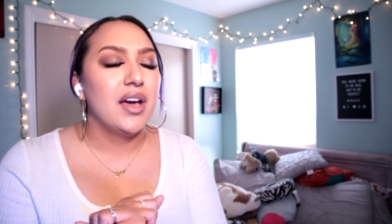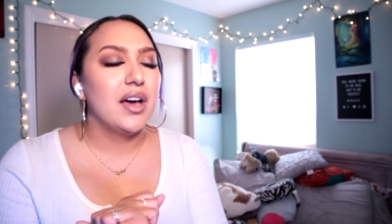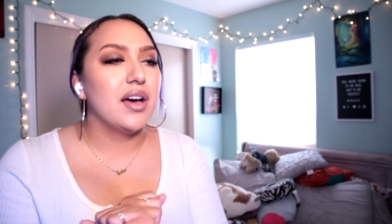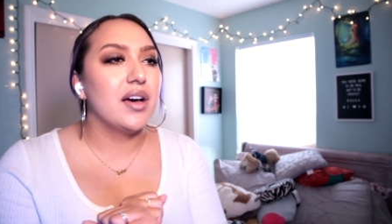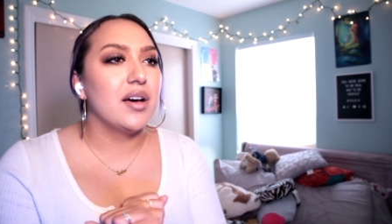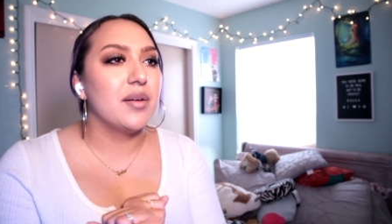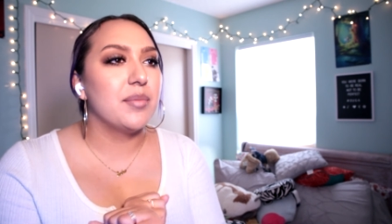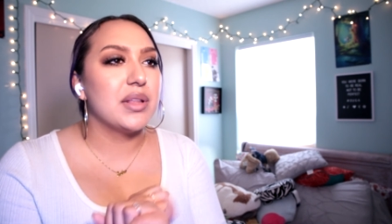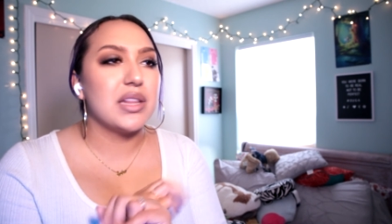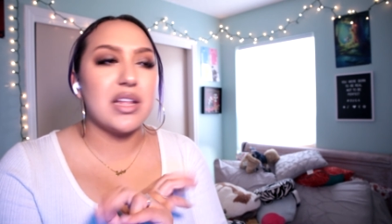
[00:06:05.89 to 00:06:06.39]

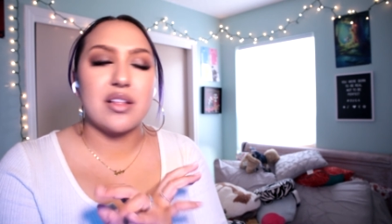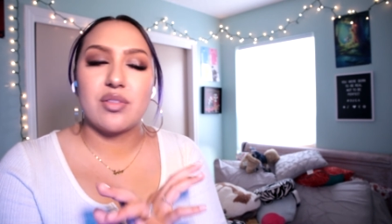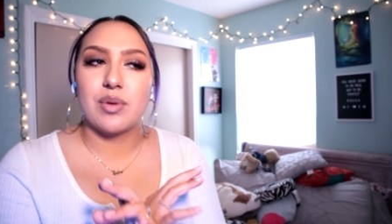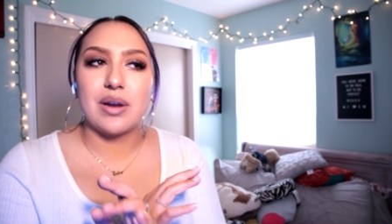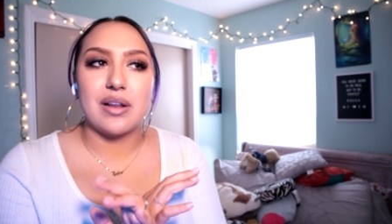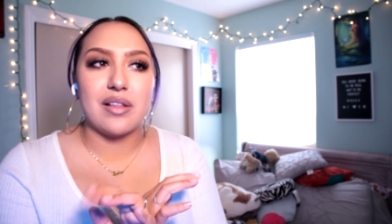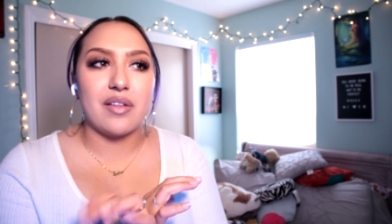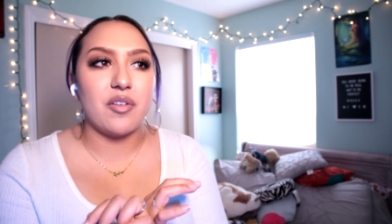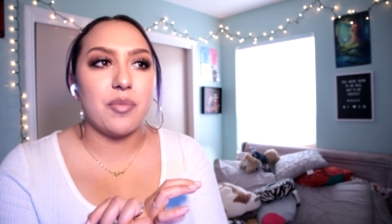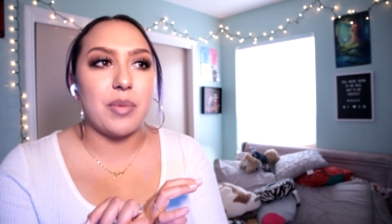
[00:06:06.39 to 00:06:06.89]
Um, and that's
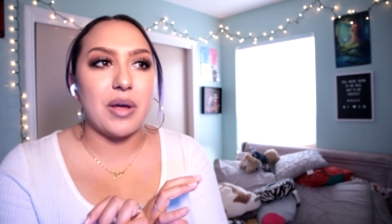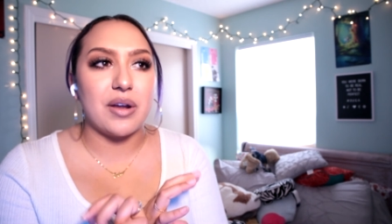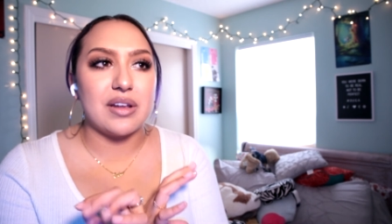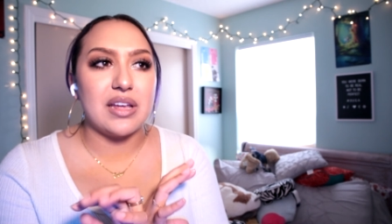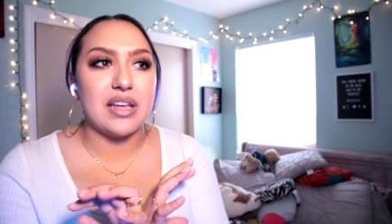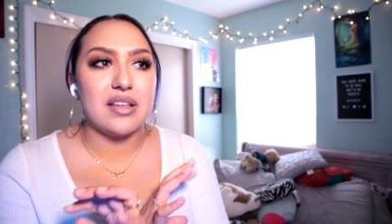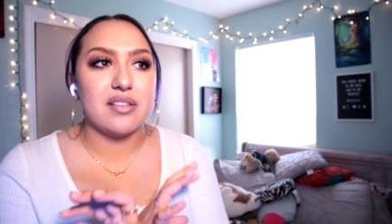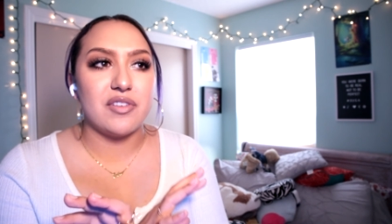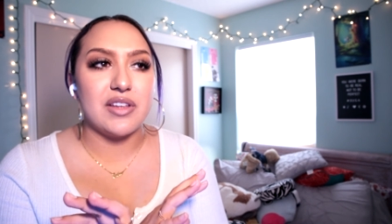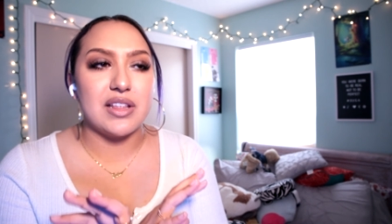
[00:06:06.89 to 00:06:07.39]
what I love about
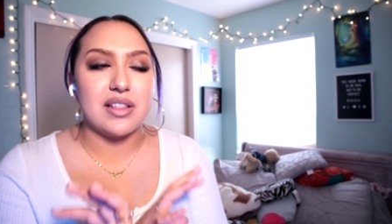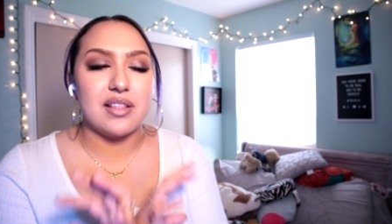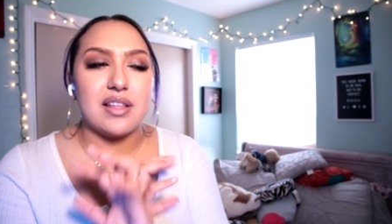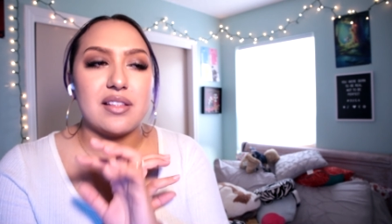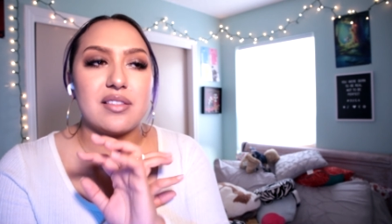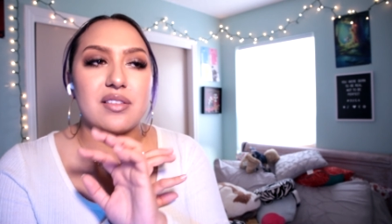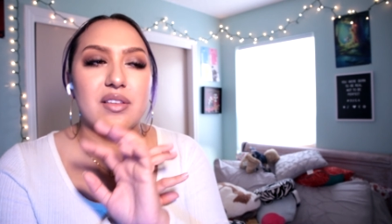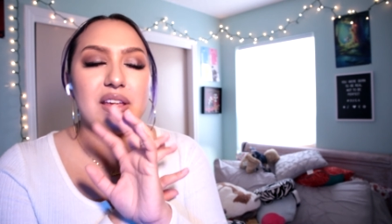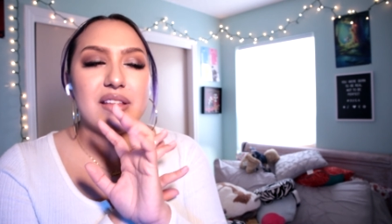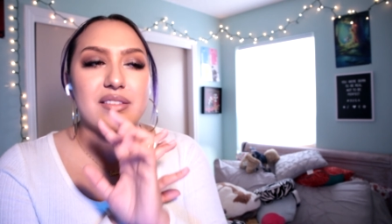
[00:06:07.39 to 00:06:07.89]
it. it
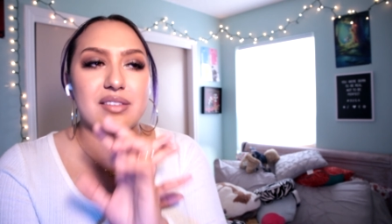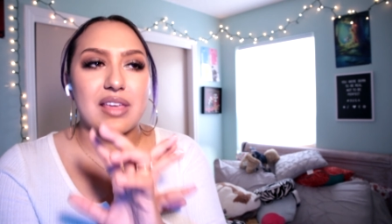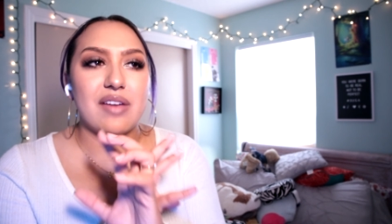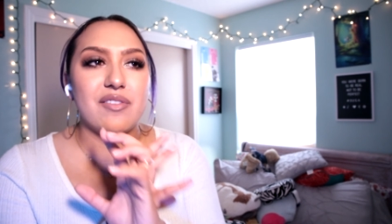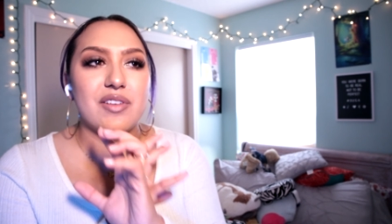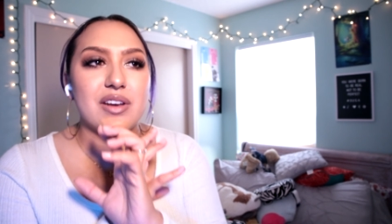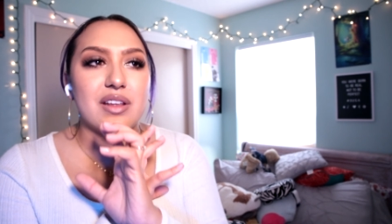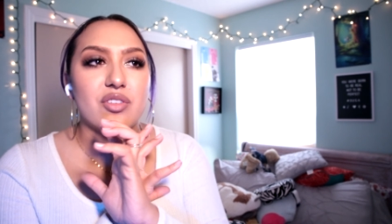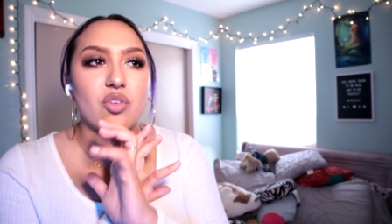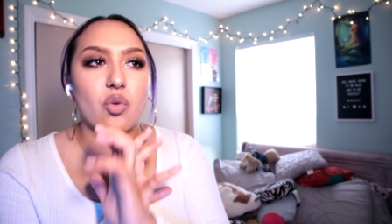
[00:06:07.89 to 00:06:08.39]
it's, it's
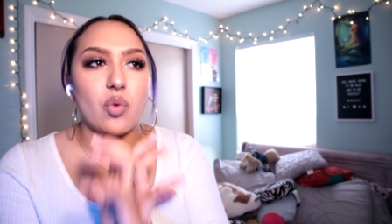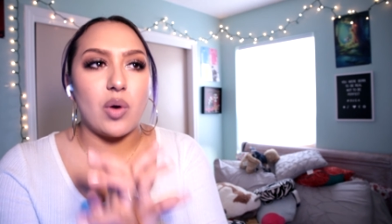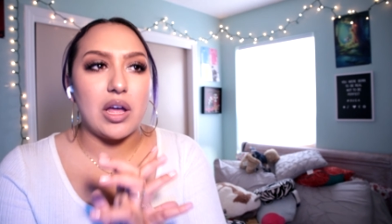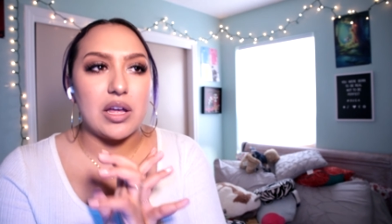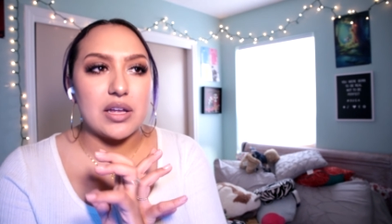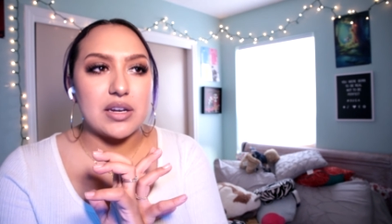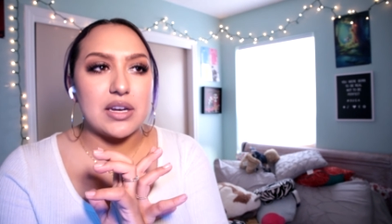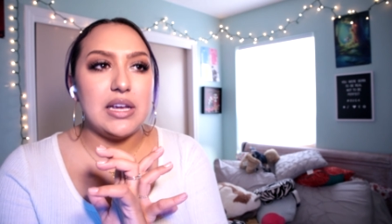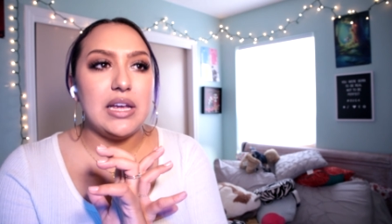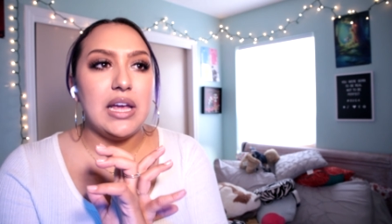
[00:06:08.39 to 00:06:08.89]
giving us
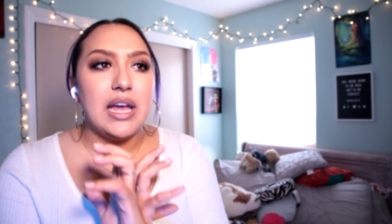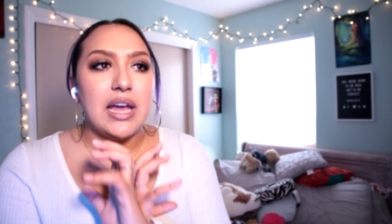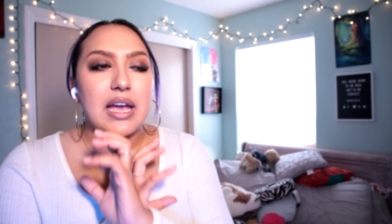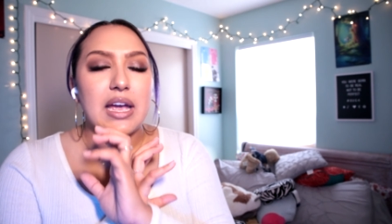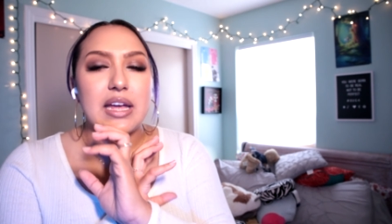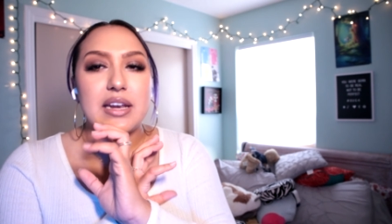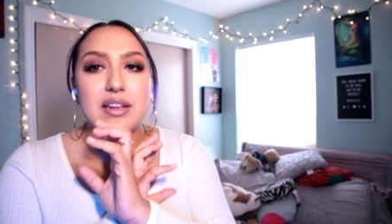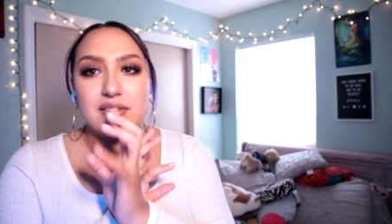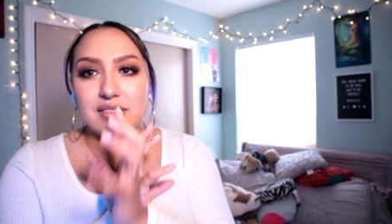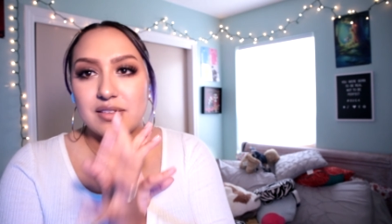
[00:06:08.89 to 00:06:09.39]
quality
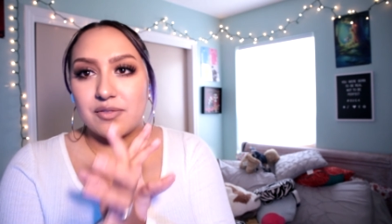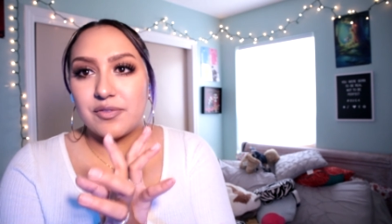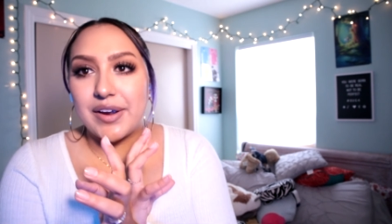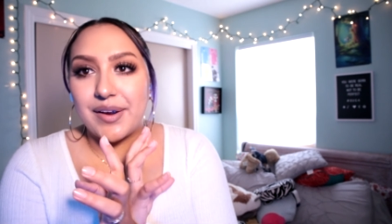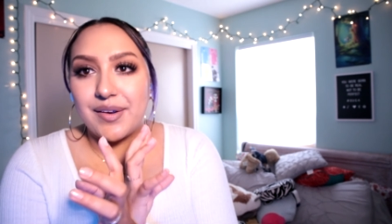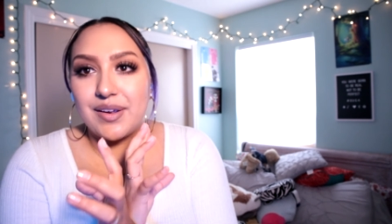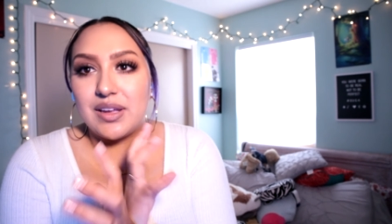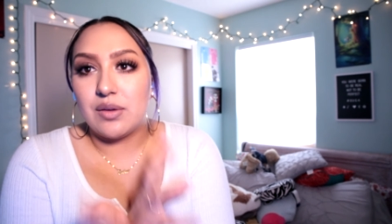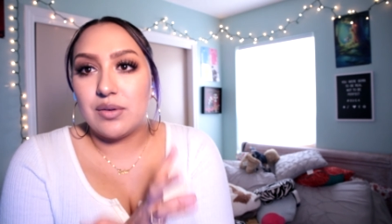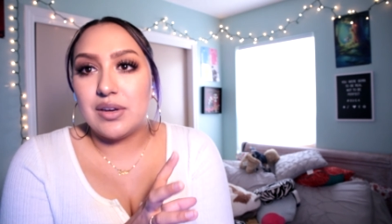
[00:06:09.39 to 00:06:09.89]
and it's a
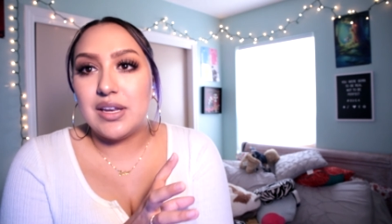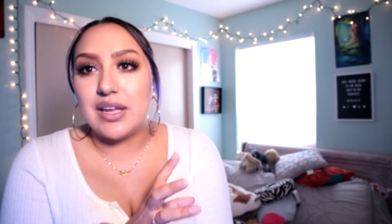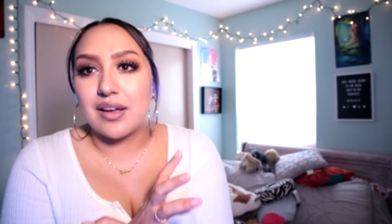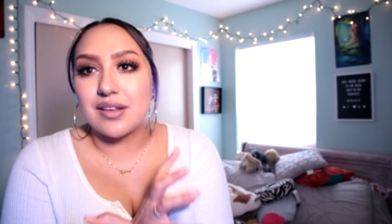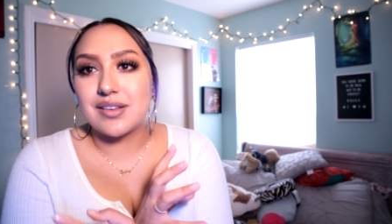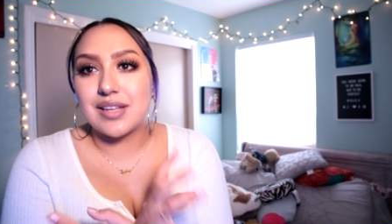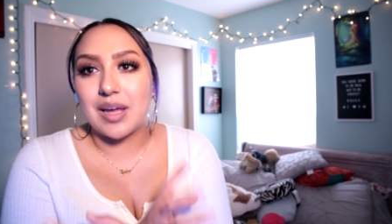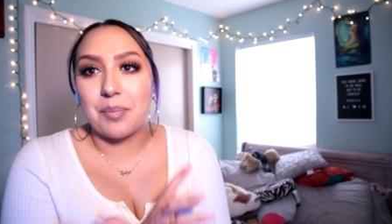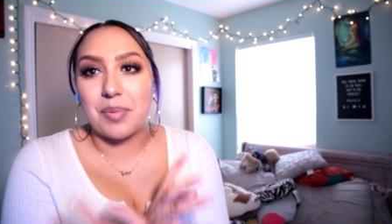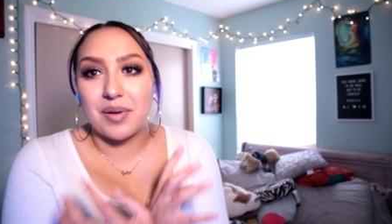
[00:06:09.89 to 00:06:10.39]
very
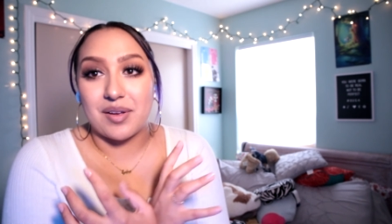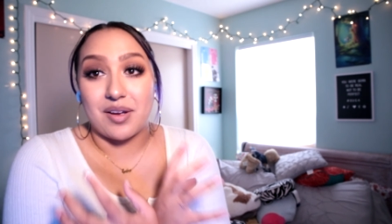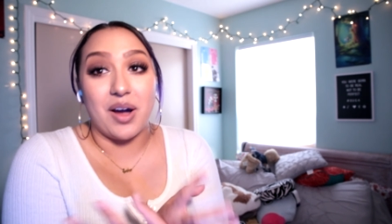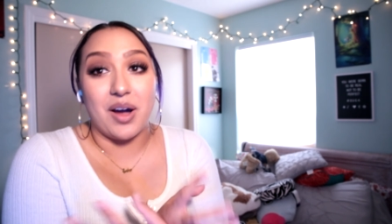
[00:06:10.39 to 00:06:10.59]
unique type of